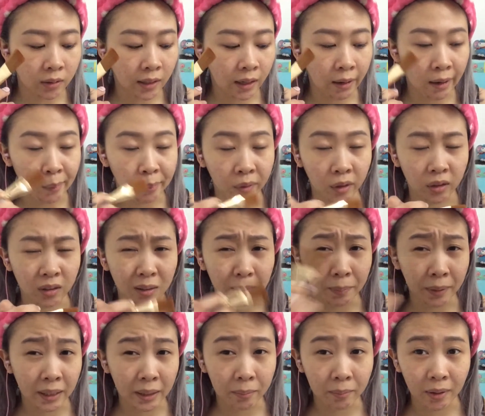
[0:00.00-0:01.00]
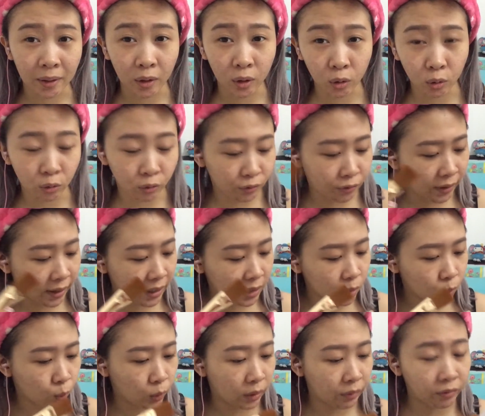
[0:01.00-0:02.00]
Now I'm going to paint my whole
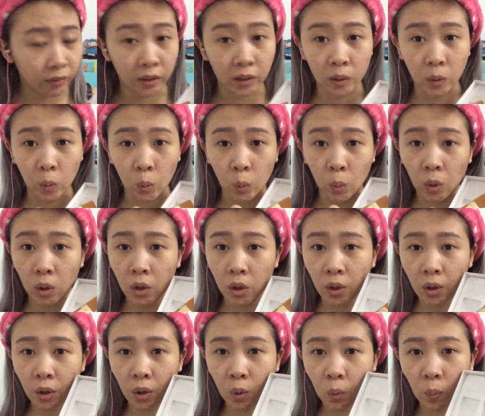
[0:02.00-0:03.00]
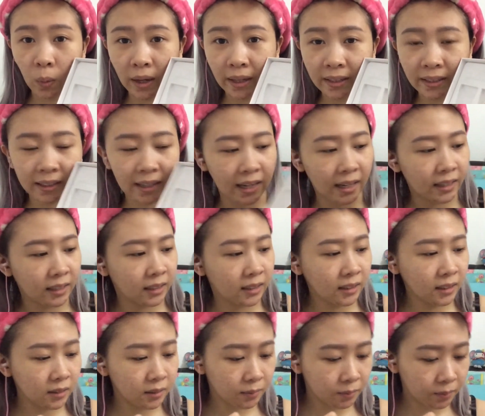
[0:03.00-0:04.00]
face with the white color.